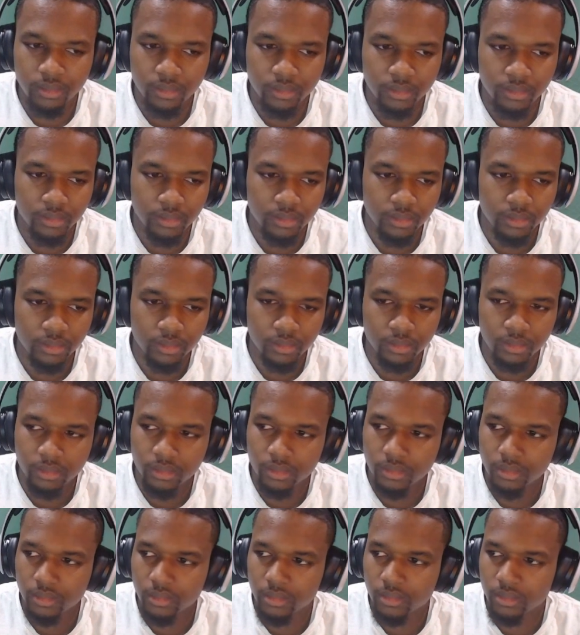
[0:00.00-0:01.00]

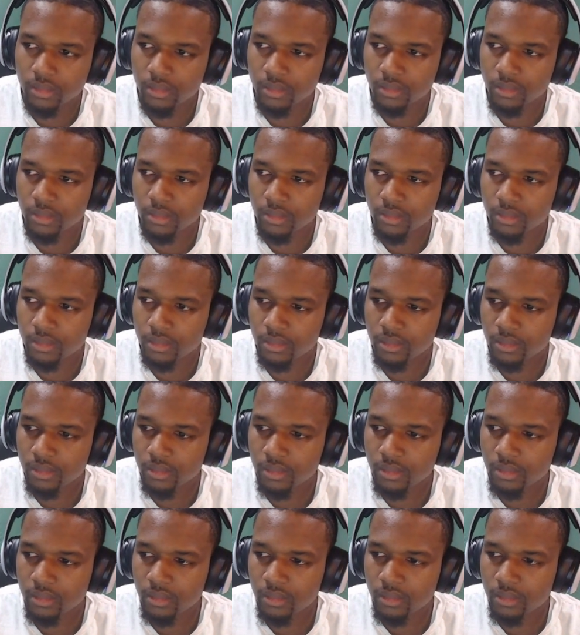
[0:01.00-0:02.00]

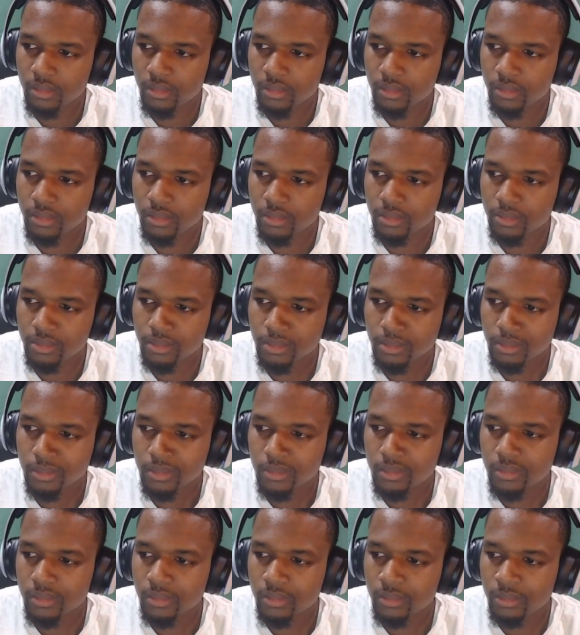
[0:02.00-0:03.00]

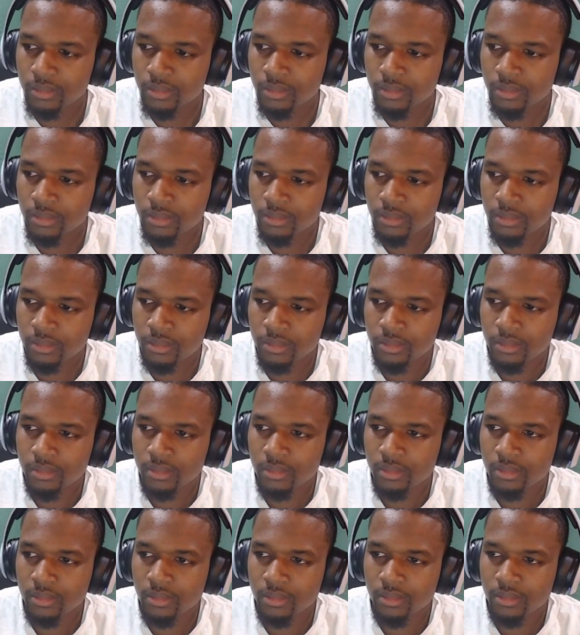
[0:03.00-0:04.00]

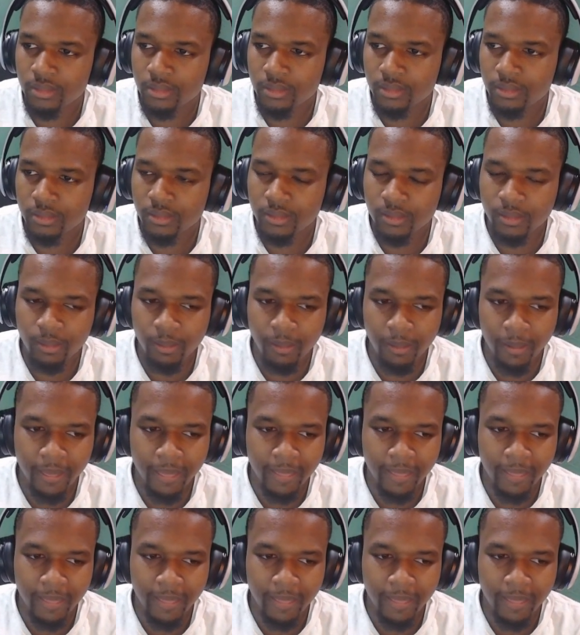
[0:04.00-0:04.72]
This person isn't speaking.